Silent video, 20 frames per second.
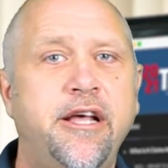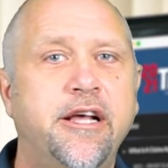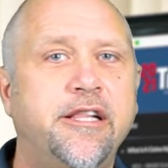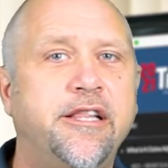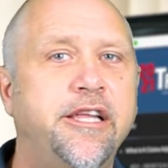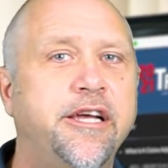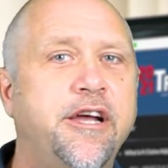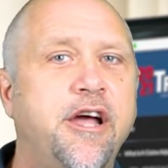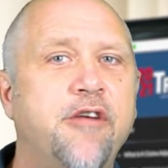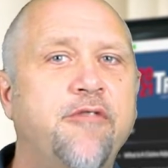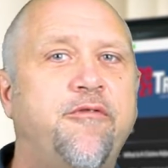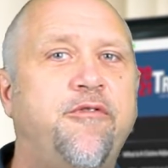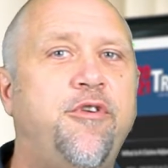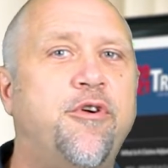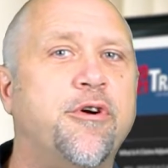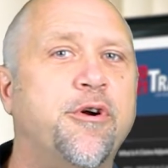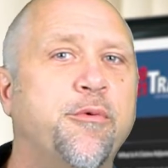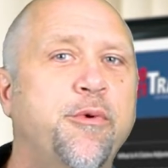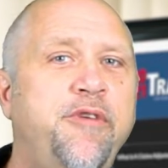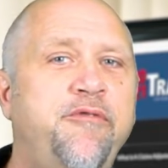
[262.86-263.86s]
Click on
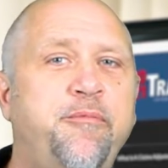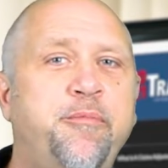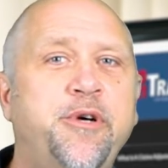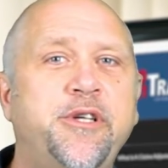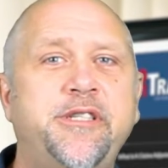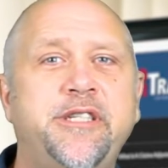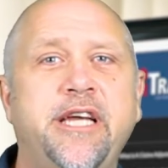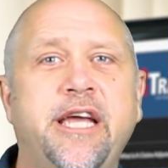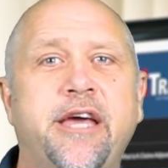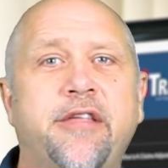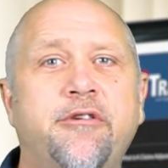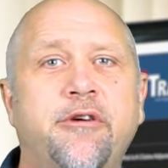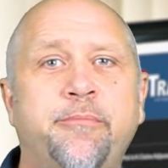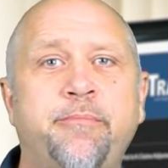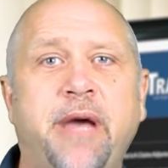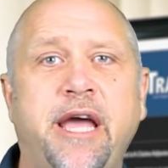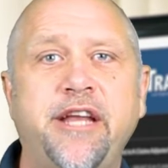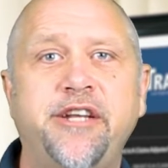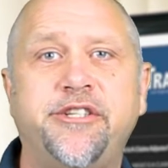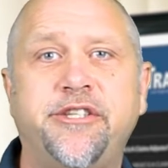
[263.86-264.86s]
Florida. We've put together a
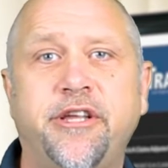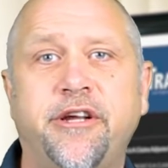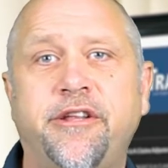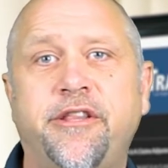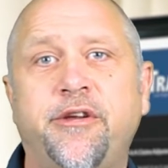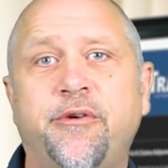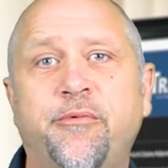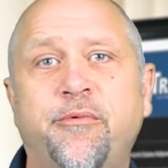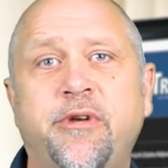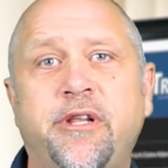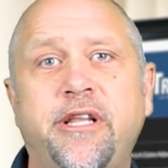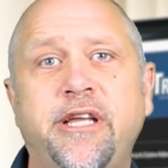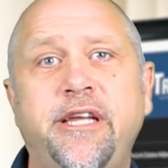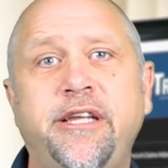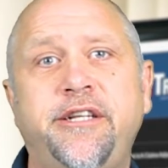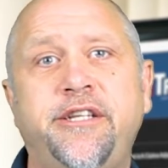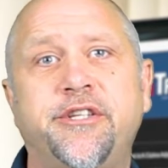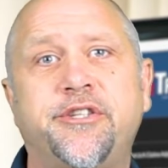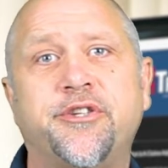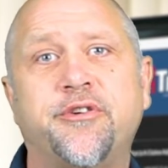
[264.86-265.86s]
page there that
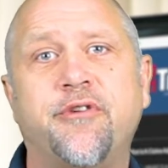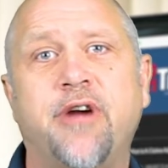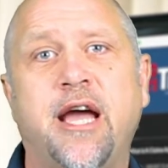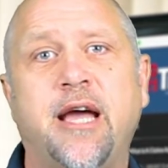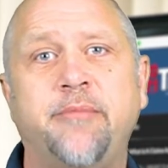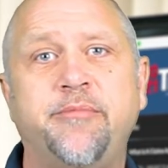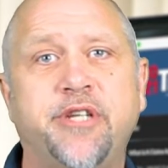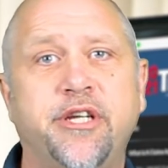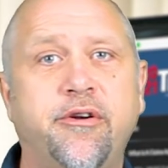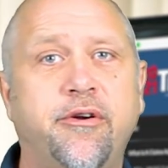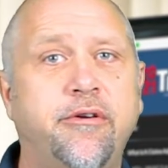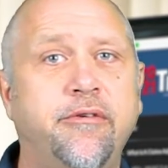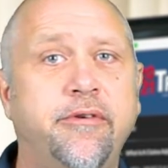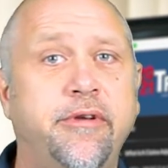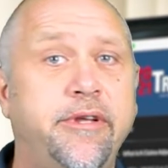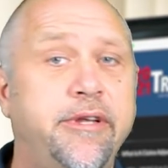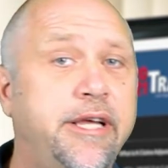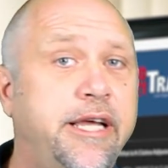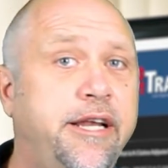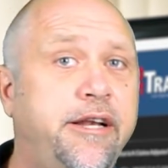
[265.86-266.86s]
really describes
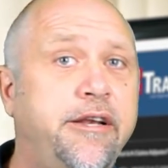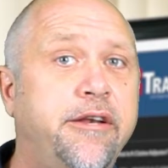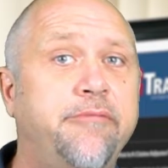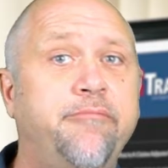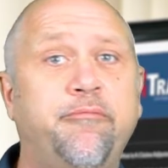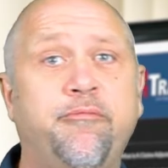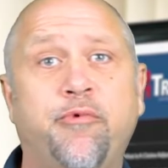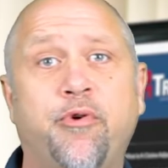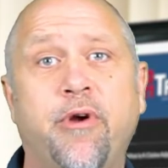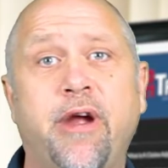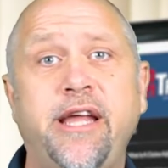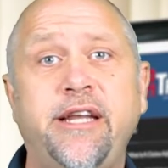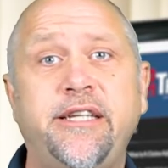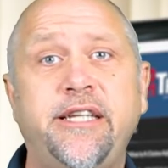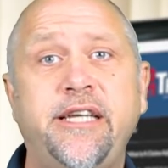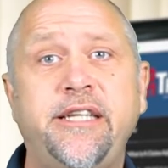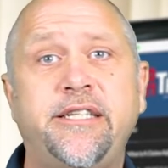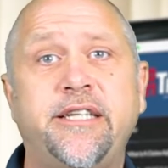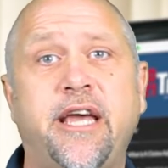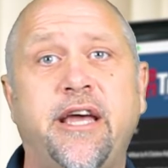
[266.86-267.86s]
in great
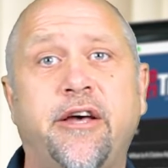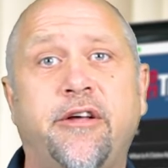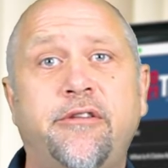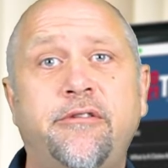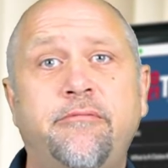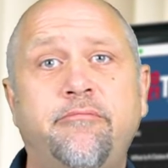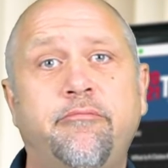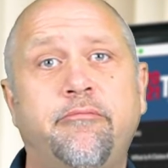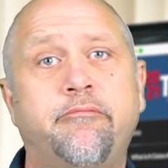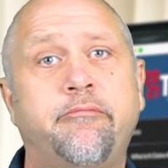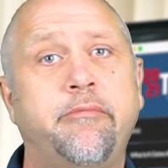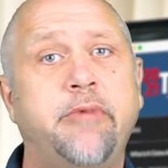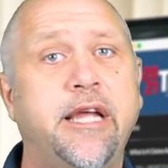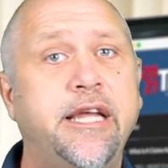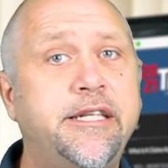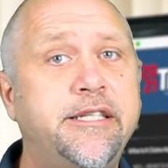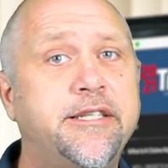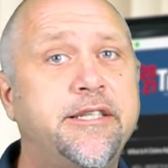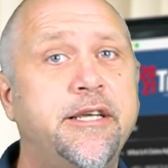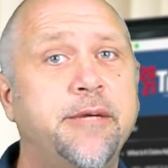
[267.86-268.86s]
detail,
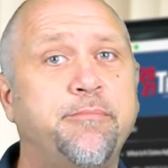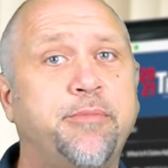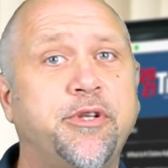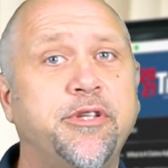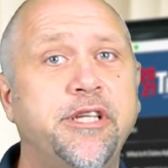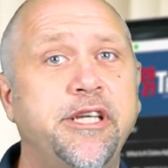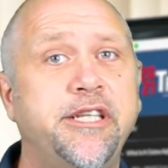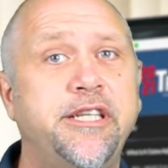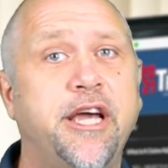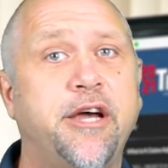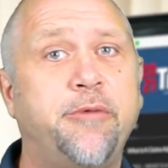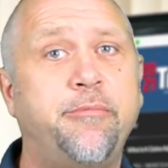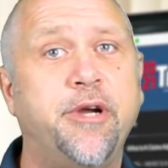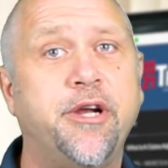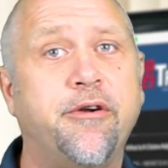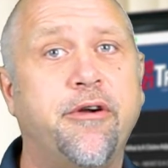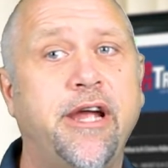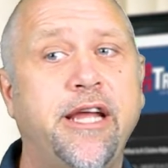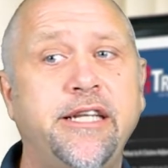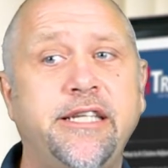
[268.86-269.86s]
in simple detail,
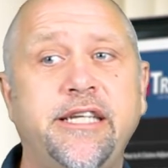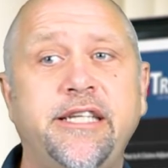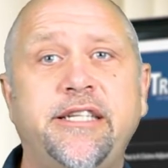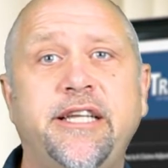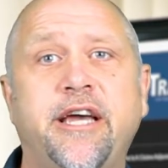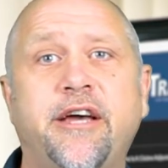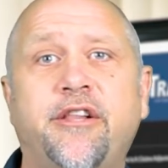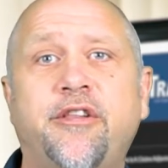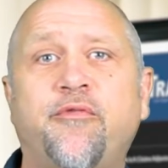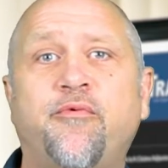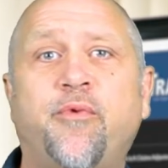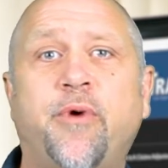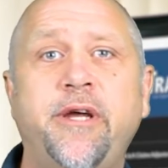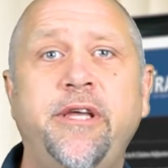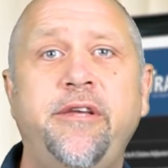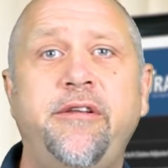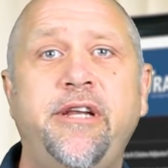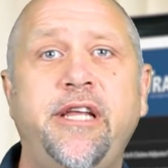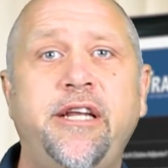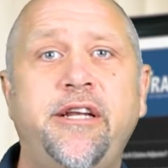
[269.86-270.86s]
but great detail of
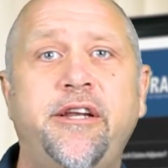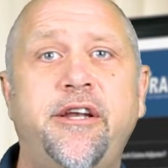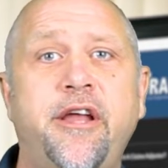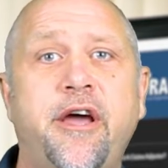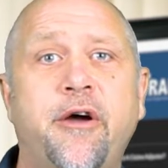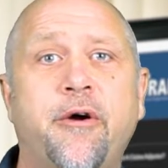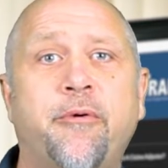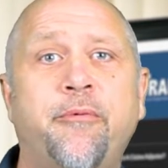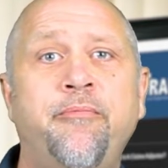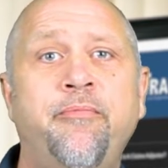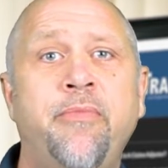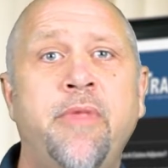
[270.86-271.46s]
what you need to know.